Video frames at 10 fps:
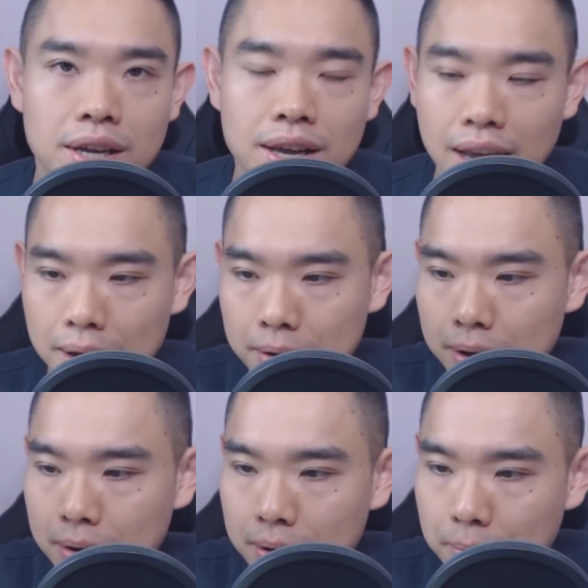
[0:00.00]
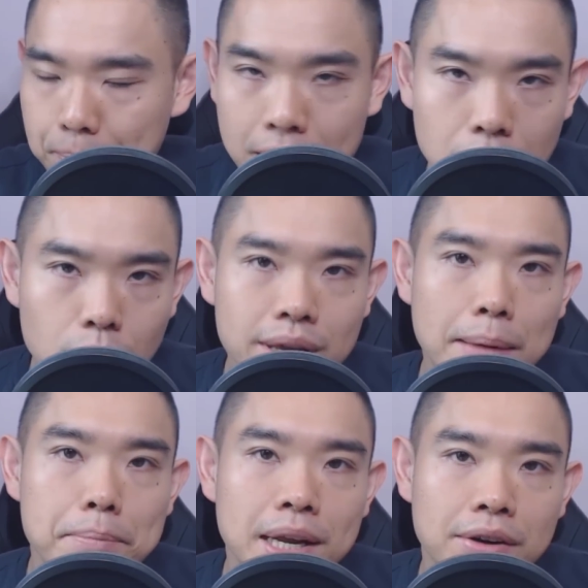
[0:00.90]
And below
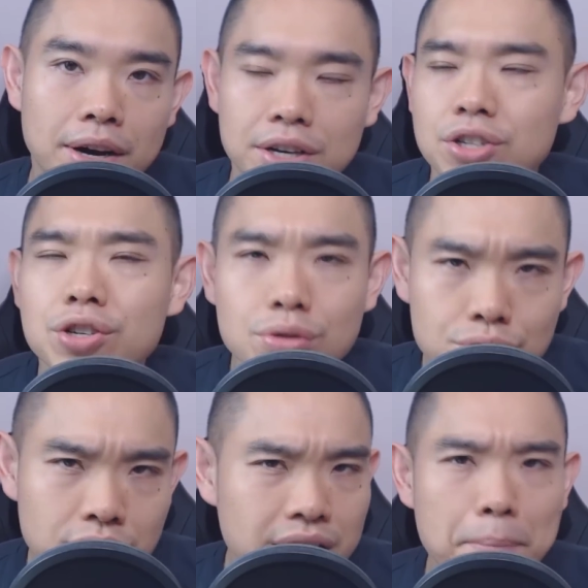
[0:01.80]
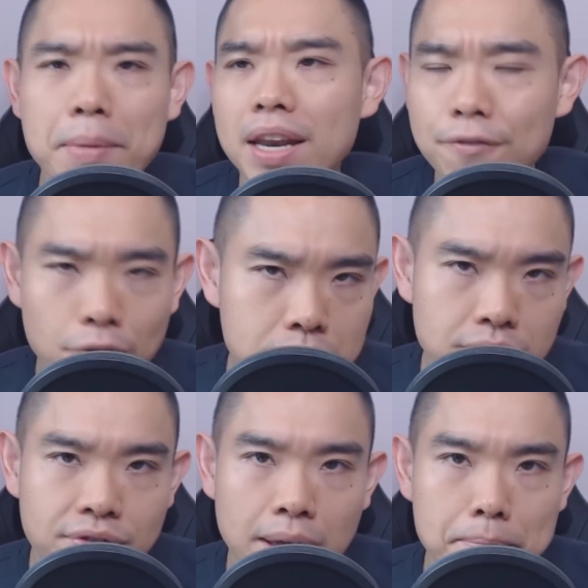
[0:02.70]
gambling, right, the children, there are many forms
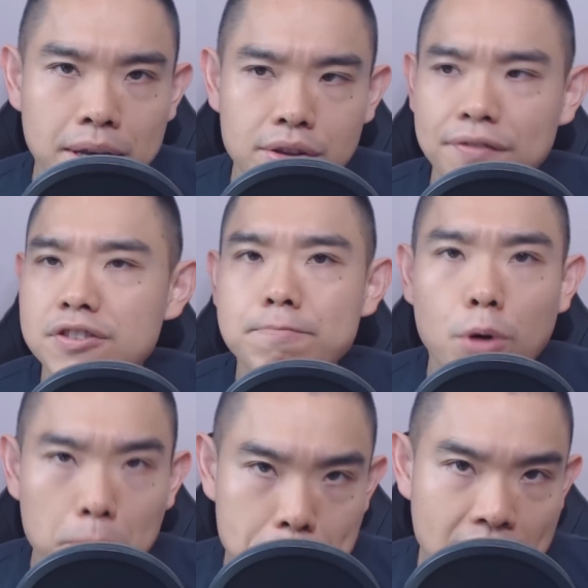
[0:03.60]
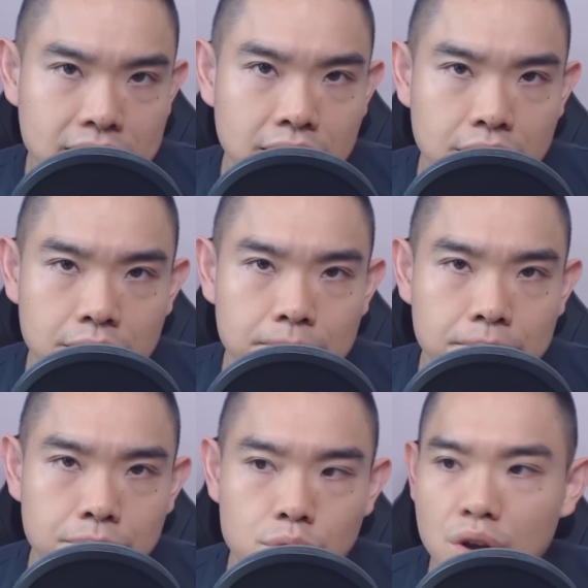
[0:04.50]
of gambling. You have sport betting.
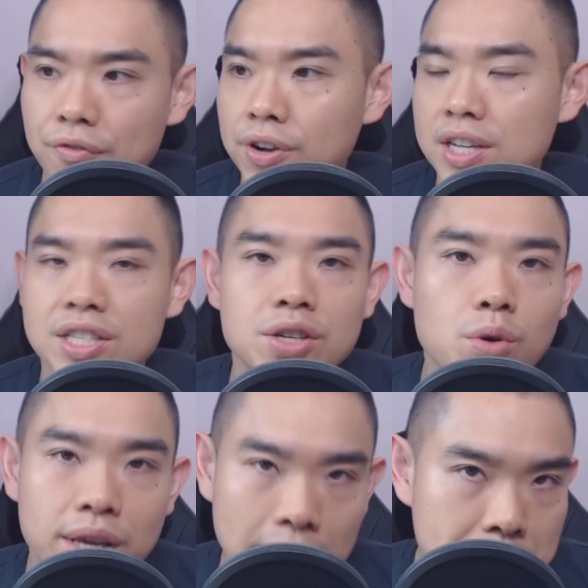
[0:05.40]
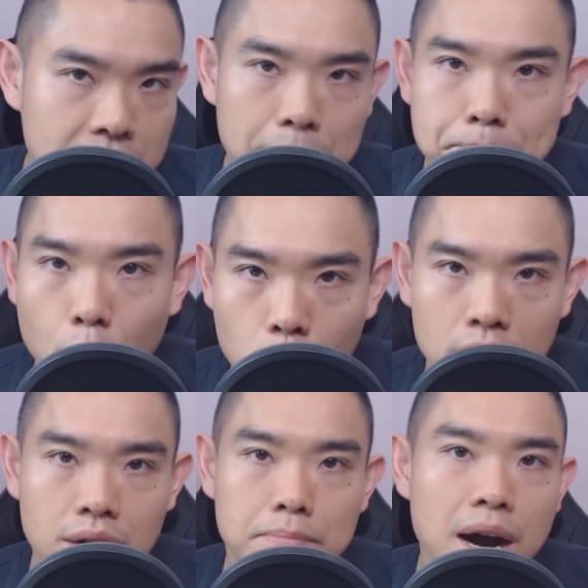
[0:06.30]
You have casino games like
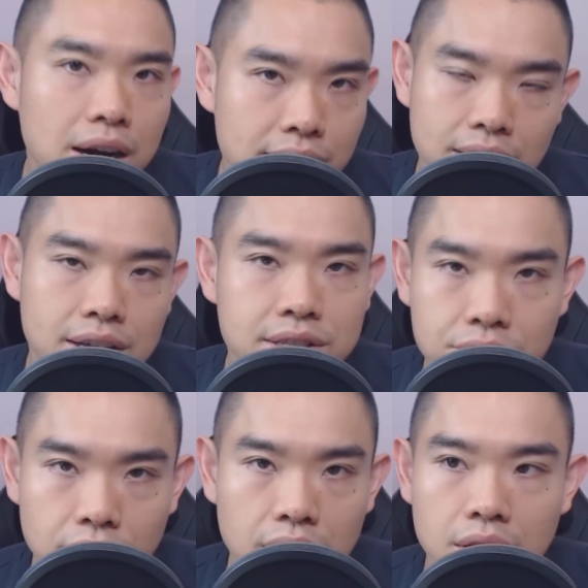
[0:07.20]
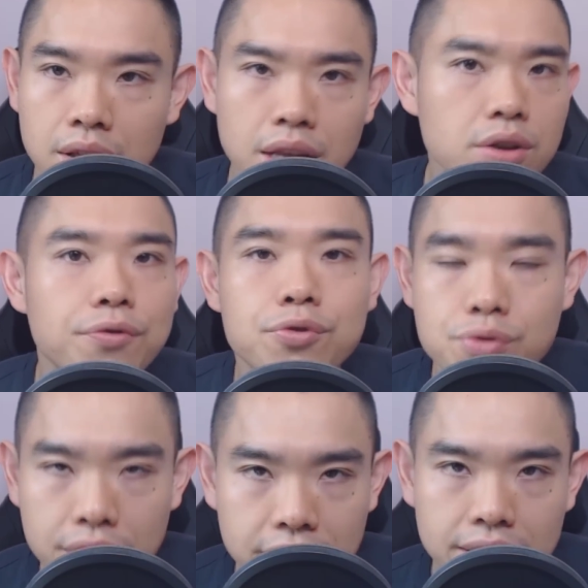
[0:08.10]
poker, baccarat, etc. Then you have
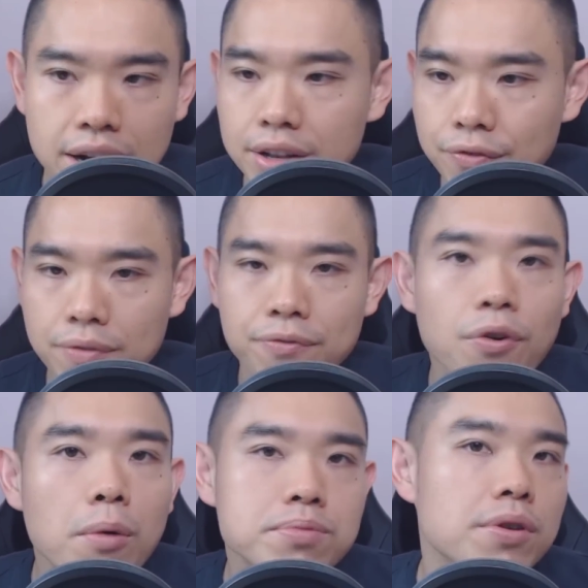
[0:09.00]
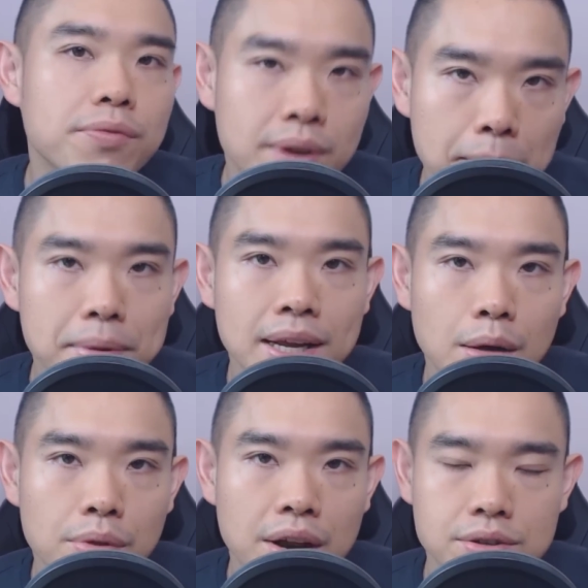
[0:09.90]
trading. There are different forms of gambling
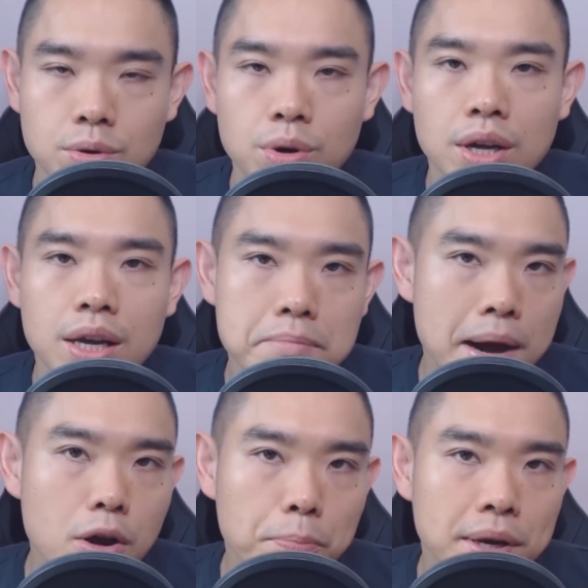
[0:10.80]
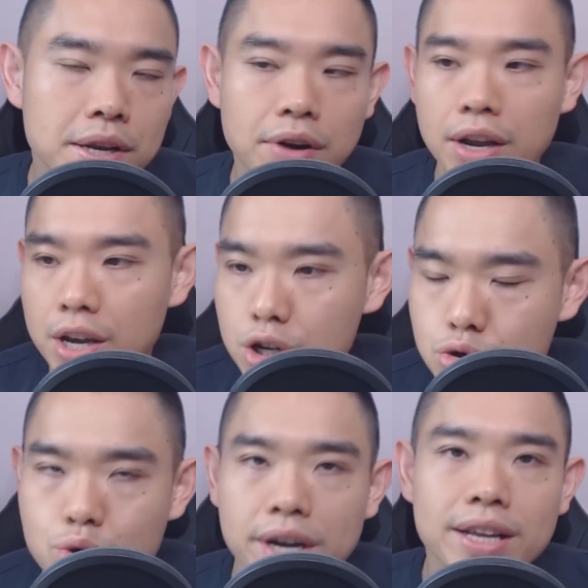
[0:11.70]
out there. So in my opinion, right,
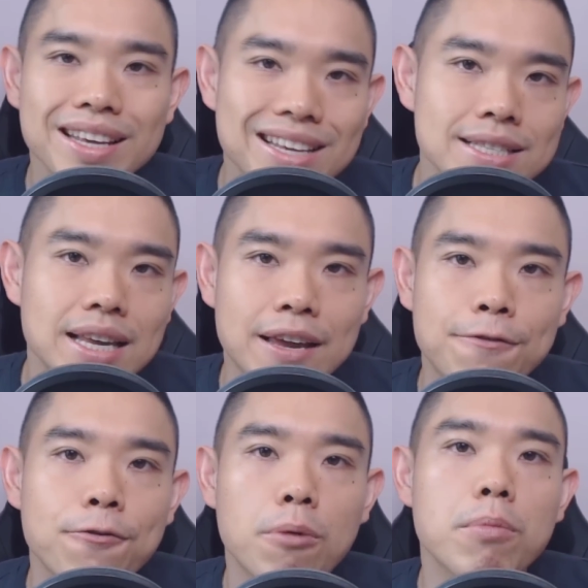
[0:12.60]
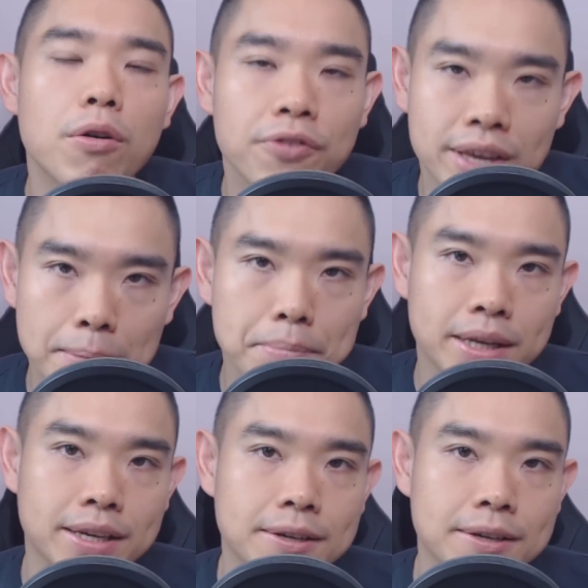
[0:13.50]
trading is a form of gambling.